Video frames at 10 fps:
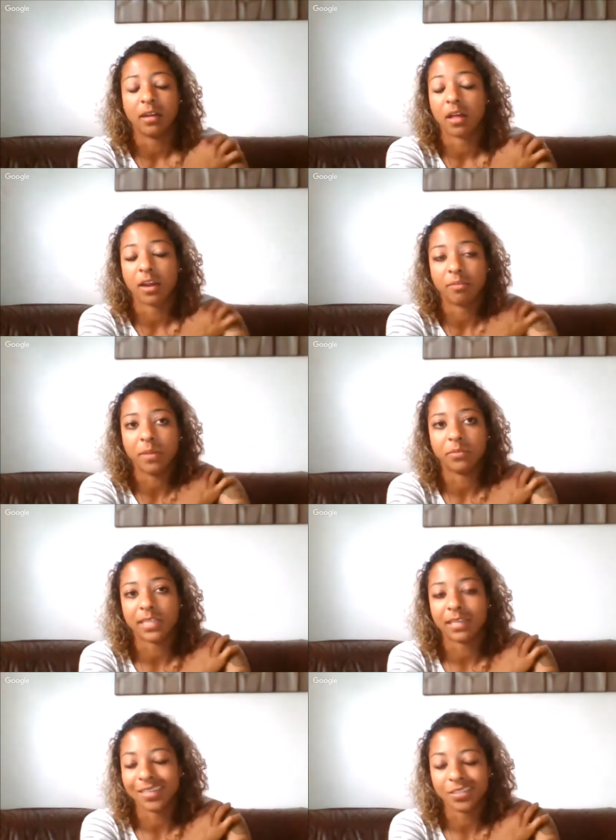A lot of
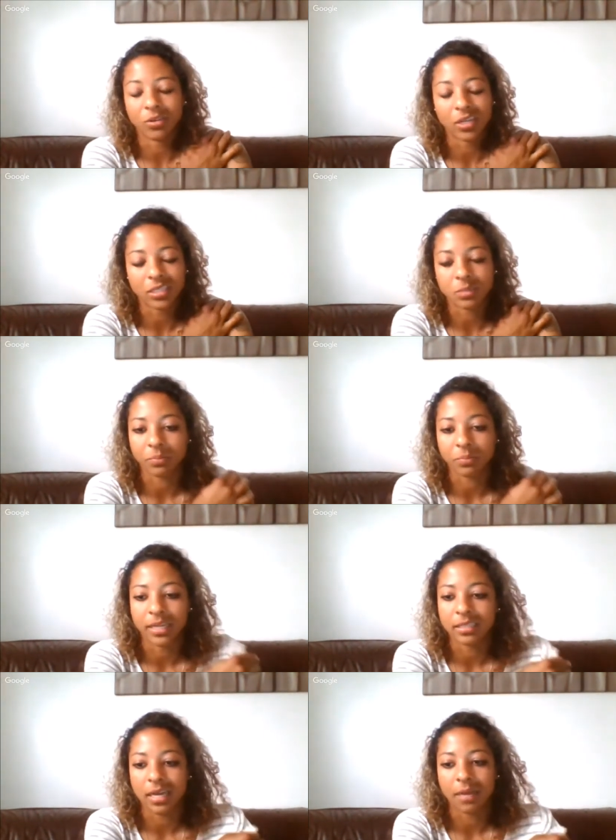people said, like, don't expect
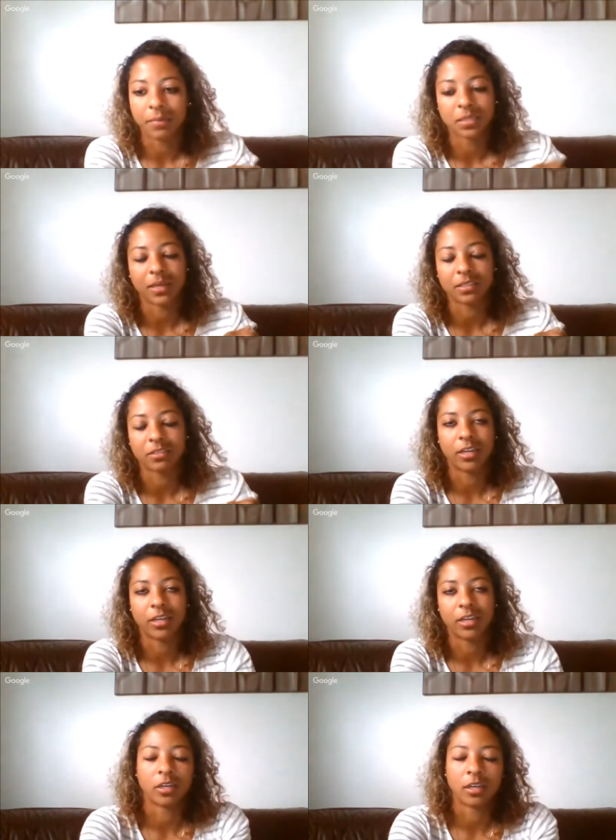playing time, expect a
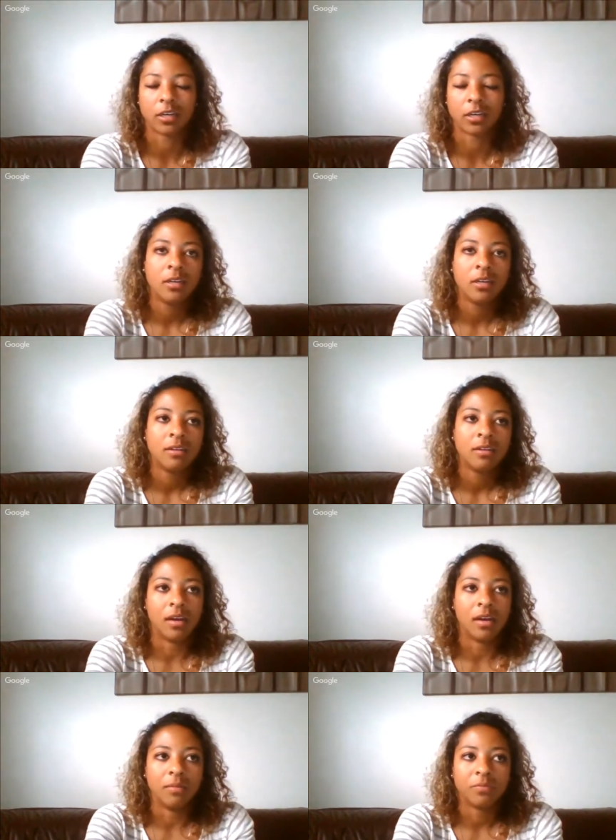red shirt,
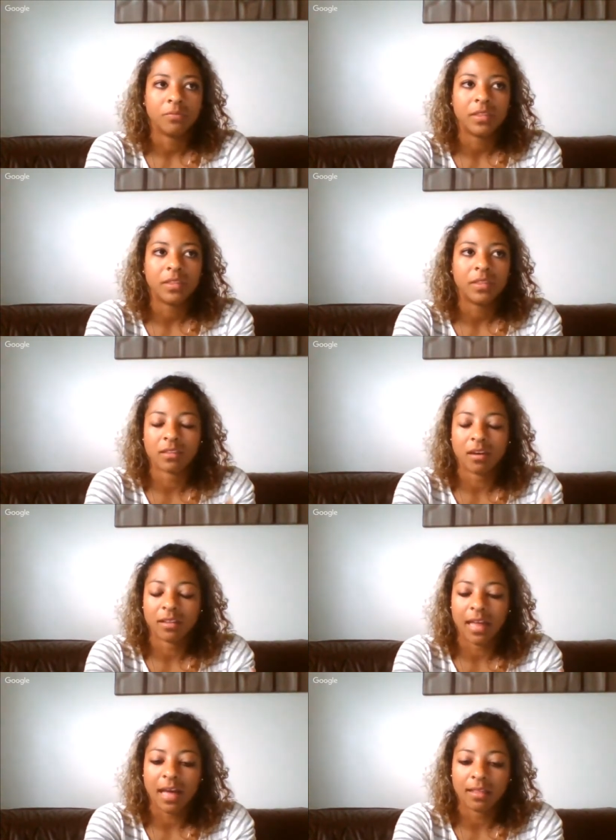um, things
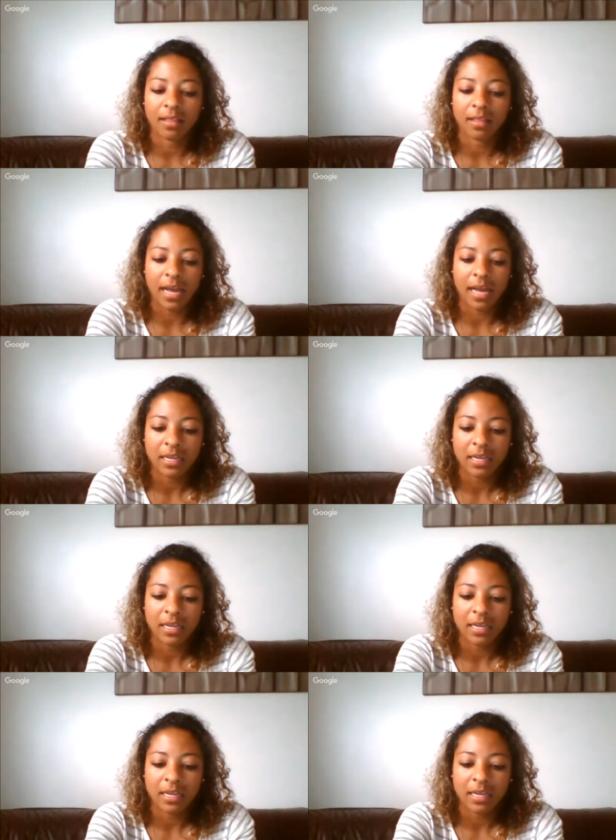along that line.